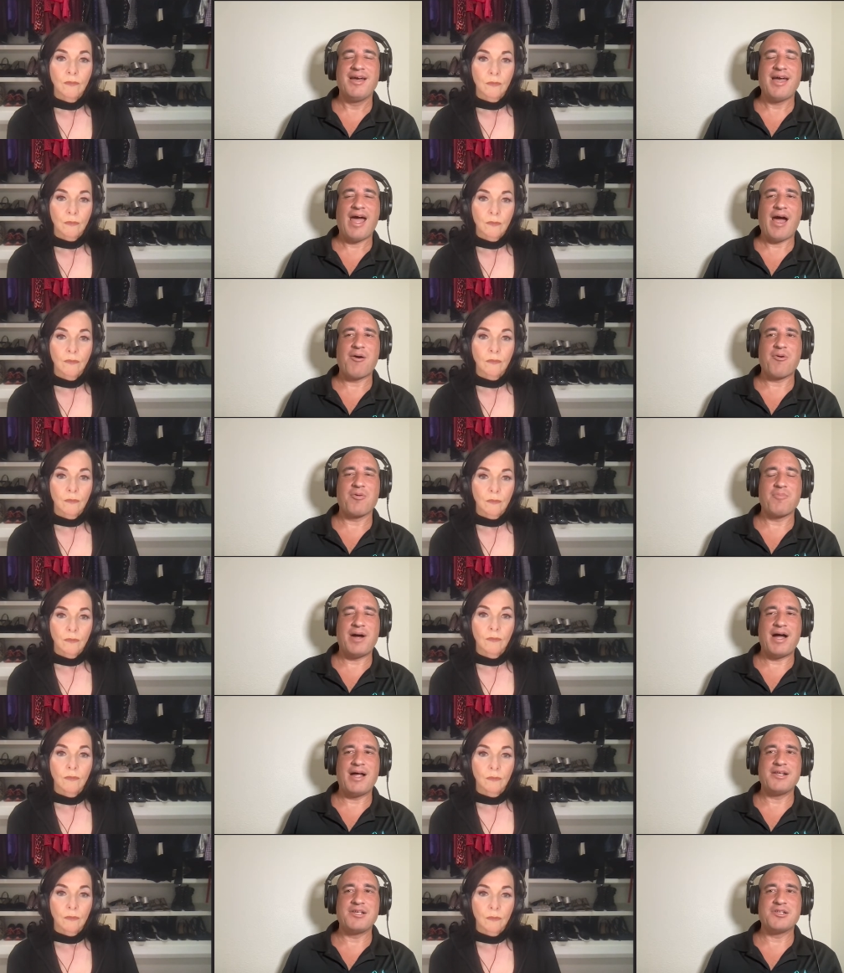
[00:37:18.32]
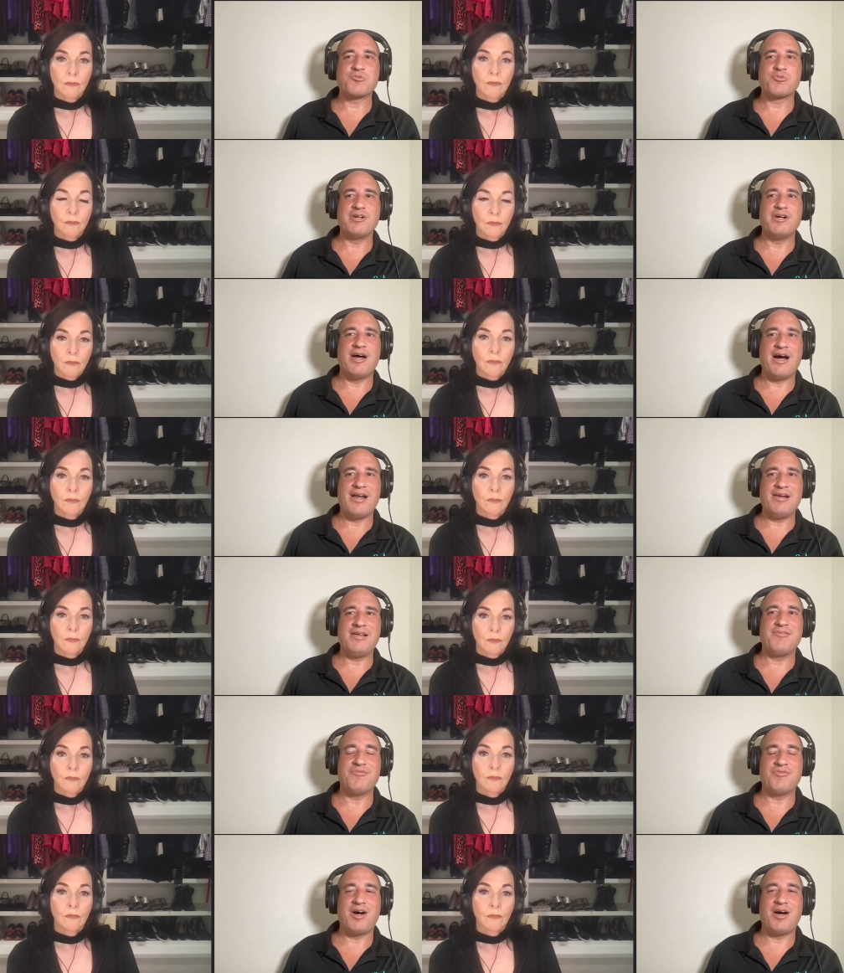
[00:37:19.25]
Speaker 1: Our bodies were not
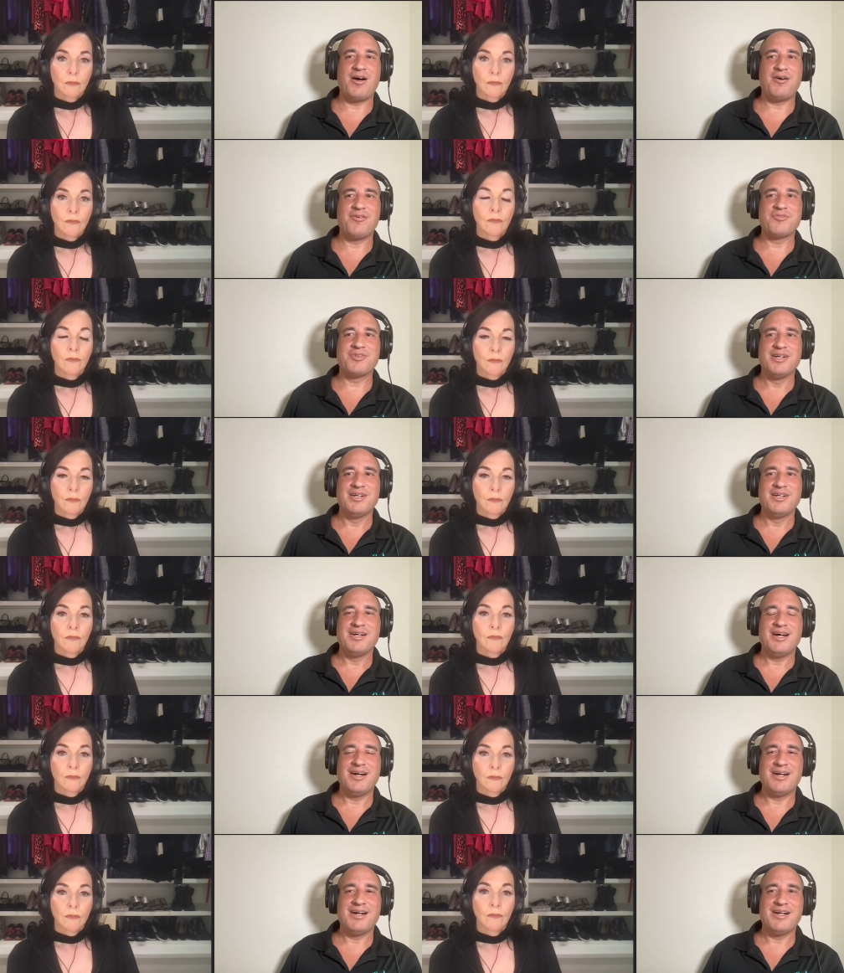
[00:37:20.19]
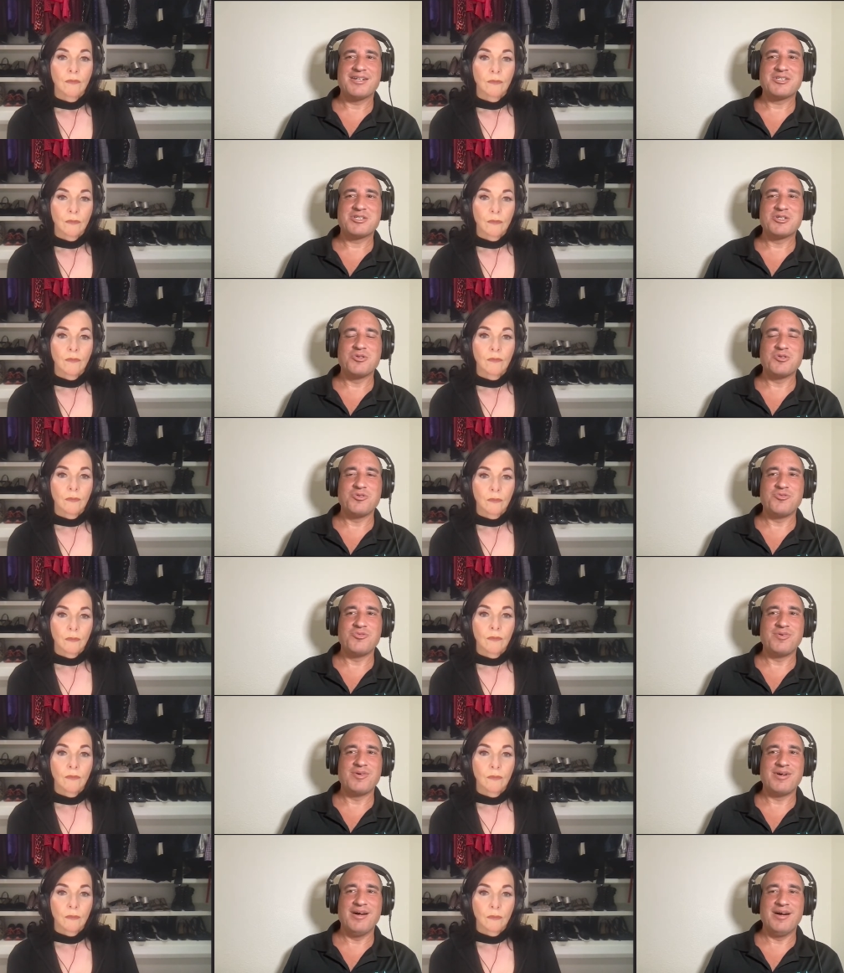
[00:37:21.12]
evolved uh,
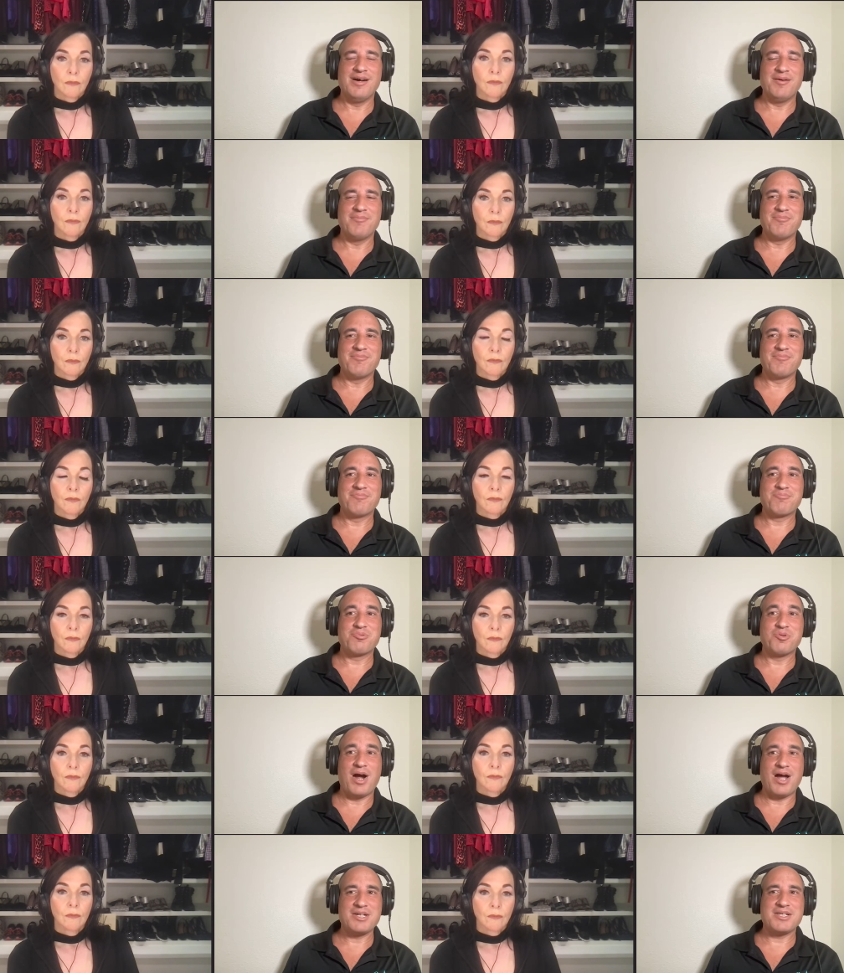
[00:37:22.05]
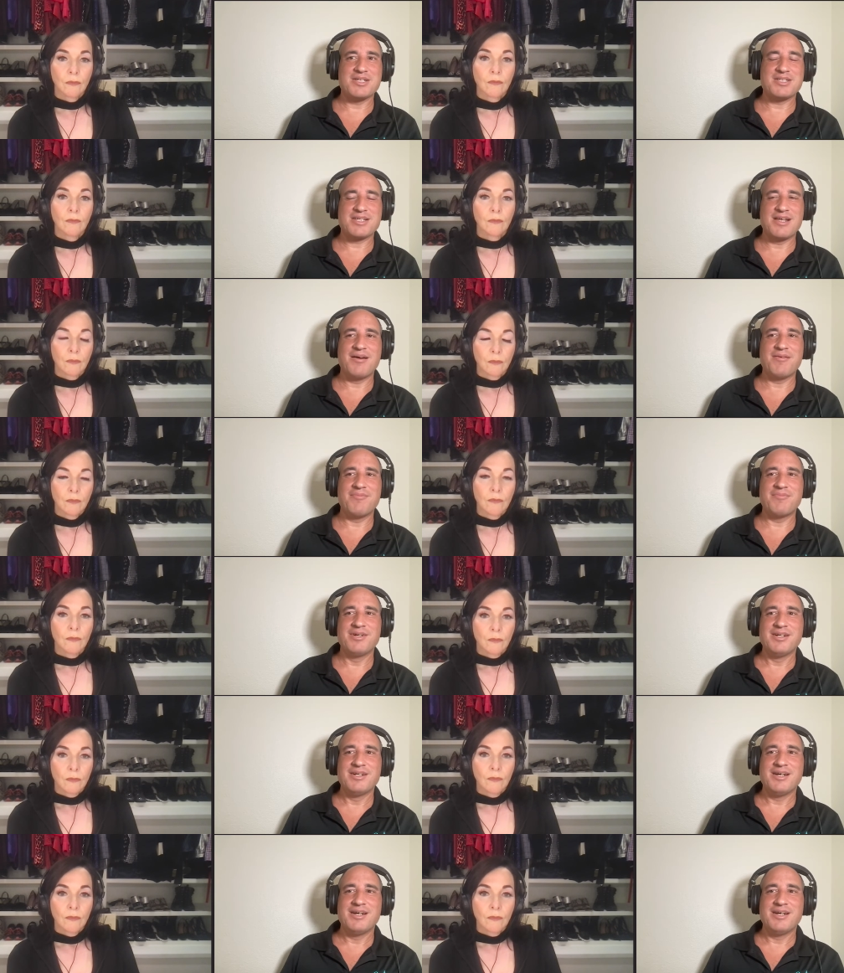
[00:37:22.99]
to um, process them.